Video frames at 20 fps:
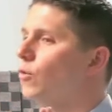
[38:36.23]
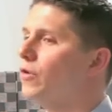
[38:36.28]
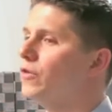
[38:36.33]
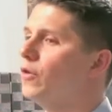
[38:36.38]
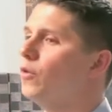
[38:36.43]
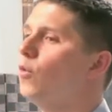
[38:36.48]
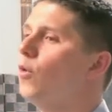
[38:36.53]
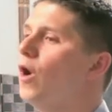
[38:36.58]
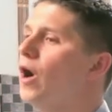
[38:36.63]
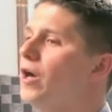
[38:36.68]
were
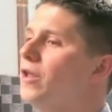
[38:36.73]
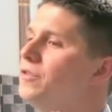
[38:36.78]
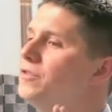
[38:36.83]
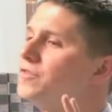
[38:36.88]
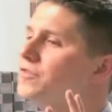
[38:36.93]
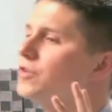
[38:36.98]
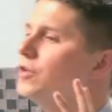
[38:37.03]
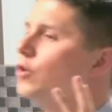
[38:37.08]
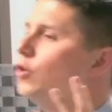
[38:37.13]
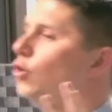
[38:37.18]
the
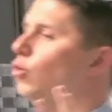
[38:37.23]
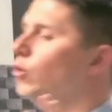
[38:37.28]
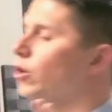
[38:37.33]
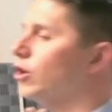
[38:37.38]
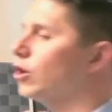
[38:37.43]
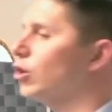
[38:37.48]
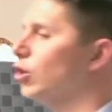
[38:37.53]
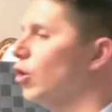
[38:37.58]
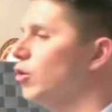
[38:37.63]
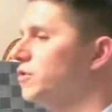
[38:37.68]
ones who were
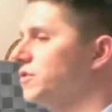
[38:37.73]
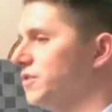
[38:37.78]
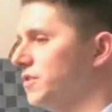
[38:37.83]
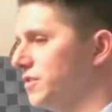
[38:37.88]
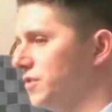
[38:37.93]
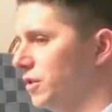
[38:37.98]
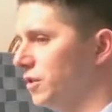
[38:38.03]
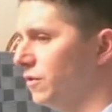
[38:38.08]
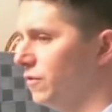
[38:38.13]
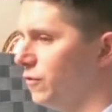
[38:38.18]

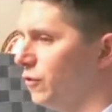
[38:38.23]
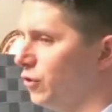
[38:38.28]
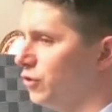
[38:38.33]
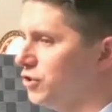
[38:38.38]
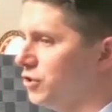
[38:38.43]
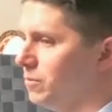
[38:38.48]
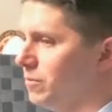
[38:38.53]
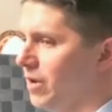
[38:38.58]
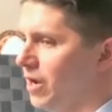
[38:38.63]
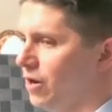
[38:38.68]
closest to the
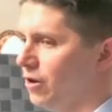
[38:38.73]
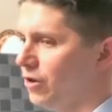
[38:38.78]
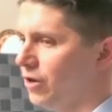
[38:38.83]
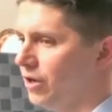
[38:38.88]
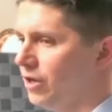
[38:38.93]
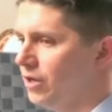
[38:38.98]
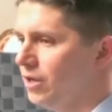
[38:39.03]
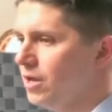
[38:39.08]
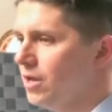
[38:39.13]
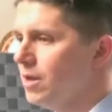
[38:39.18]
Virgin
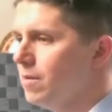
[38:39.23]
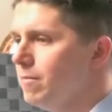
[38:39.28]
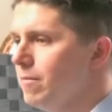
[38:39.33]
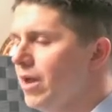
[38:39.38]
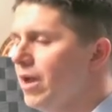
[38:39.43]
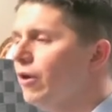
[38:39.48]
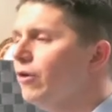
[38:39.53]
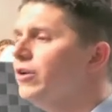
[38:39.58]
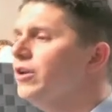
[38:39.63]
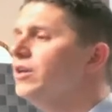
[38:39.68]
Mary.
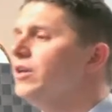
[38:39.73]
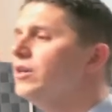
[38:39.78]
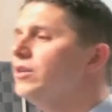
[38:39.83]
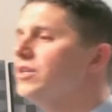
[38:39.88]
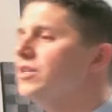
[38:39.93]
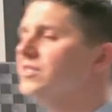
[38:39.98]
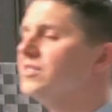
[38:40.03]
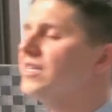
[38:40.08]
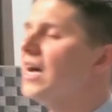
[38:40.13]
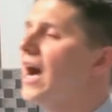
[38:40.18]
Mary
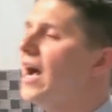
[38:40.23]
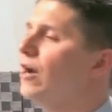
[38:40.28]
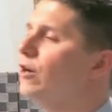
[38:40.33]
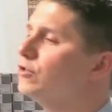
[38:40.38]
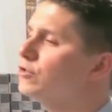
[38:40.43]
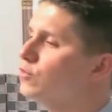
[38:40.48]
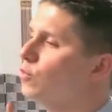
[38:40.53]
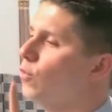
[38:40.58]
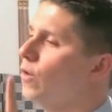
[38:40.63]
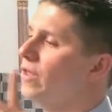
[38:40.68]

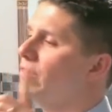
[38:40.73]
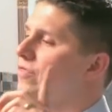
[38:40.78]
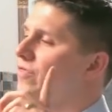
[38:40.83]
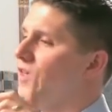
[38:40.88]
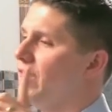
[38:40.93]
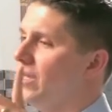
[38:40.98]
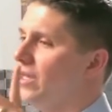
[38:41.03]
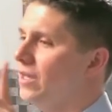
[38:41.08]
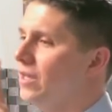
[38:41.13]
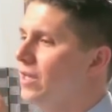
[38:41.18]
desires one
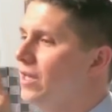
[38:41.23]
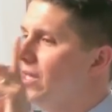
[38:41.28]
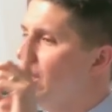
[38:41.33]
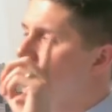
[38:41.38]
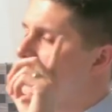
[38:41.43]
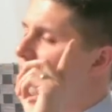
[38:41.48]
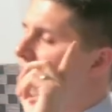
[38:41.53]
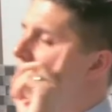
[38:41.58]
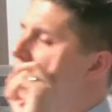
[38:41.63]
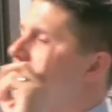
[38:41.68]
thing,
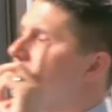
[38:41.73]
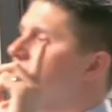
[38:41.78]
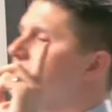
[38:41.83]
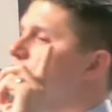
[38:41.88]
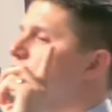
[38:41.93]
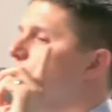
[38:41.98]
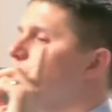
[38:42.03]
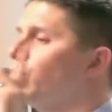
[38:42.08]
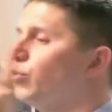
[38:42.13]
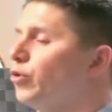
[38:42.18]
and that is
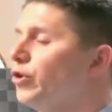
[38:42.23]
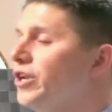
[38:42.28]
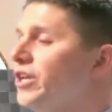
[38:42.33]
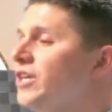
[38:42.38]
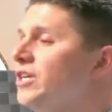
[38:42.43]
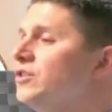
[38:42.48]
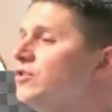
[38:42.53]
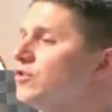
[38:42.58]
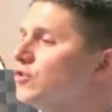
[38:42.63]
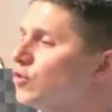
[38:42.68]
to
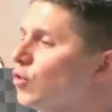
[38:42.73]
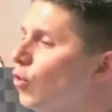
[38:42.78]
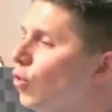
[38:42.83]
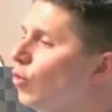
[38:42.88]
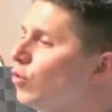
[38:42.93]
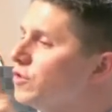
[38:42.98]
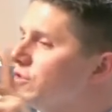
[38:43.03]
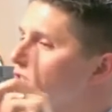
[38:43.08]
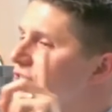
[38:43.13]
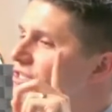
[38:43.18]
bring
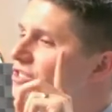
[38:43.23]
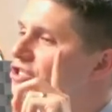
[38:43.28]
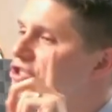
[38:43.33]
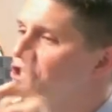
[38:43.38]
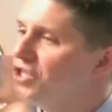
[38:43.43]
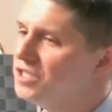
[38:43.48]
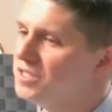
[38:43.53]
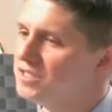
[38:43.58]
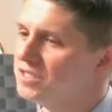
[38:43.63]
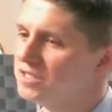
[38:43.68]
souls to
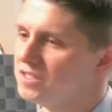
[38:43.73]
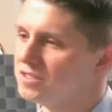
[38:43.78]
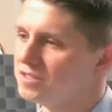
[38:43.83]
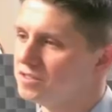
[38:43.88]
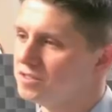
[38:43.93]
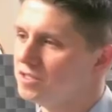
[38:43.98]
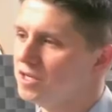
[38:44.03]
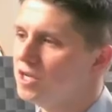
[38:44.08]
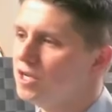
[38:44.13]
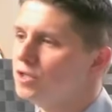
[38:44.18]

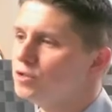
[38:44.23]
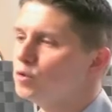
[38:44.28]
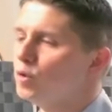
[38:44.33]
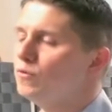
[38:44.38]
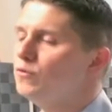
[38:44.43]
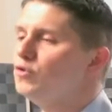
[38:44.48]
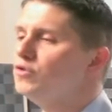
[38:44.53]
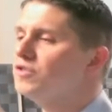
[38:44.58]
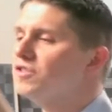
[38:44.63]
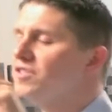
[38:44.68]
Jesus so
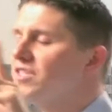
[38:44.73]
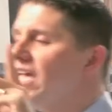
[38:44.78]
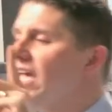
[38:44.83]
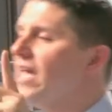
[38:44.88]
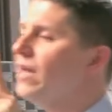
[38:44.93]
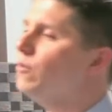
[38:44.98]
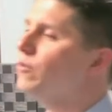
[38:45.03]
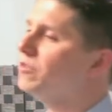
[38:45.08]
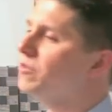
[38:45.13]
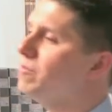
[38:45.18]
if you
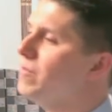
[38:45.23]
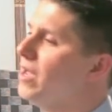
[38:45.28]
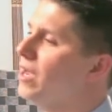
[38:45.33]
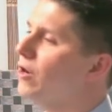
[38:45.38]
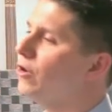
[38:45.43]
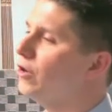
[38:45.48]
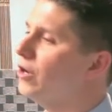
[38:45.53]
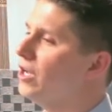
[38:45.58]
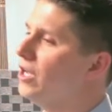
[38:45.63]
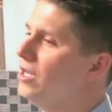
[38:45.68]
stay with
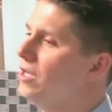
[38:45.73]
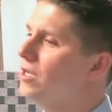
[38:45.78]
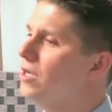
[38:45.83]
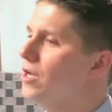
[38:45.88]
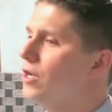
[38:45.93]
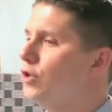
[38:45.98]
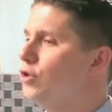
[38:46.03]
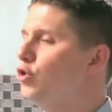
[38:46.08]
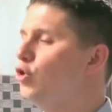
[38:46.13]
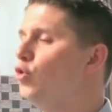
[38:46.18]
Mary,
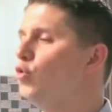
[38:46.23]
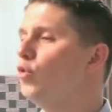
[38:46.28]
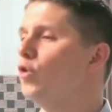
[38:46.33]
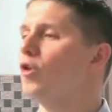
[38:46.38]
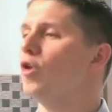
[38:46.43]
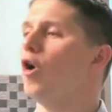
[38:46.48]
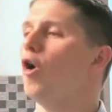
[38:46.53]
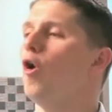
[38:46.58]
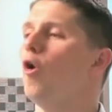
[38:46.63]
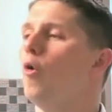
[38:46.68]
you
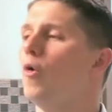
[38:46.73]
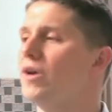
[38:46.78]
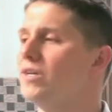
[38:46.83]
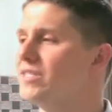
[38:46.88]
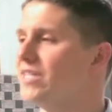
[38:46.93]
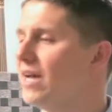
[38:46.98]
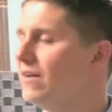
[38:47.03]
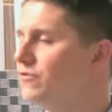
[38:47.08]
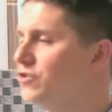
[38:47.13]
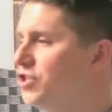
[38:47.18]
will
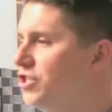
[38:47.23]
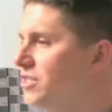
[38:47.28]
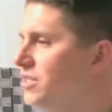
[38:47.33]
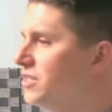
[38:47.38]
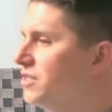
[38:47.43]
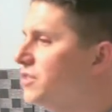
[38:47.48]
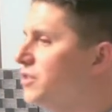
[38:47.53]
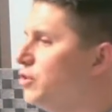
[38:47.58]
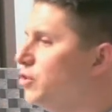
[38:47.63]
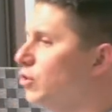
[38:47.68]
always have
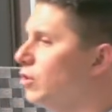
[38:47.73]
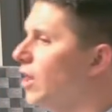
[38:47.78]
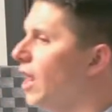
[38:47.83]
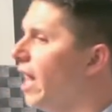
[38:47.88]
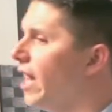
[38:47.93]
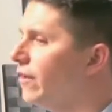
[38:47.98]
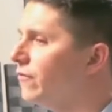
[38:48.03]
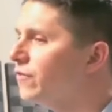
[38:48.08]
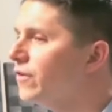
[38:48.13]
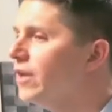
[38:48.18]
Jesus in your
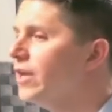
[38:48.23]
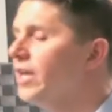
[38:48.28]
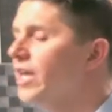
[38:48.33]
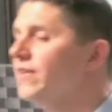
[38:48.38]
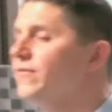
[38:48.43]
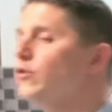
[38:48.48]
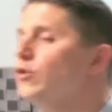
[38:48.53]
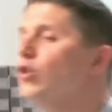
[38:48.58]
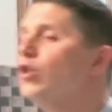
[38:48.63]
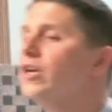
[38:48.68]
life.
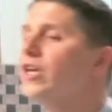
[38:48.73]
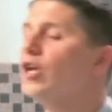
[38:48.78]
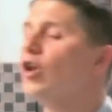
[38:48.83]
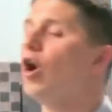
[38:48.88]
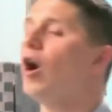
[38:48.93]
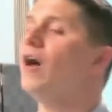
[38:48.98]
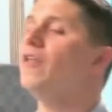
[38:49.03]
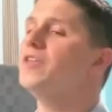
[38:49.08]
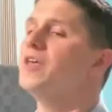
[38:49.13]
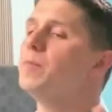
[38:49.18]
If you look at
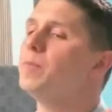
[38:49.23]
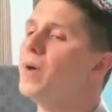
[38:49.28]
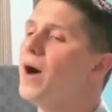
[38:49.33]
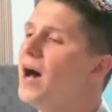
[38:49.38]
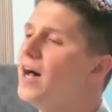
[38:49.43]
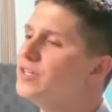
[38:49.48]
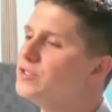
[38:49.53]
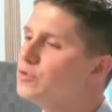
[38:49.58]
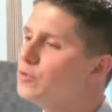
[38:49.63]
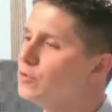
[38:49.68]
all the
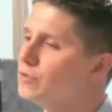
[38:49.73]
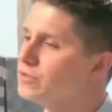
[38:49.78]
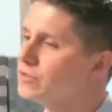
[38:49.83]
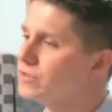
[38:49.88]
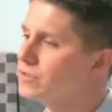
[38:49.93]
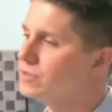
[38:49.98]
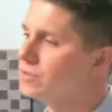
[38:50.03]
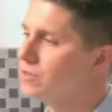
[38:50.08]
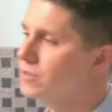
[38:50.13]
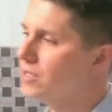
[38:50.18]

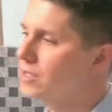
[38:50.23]
apostles,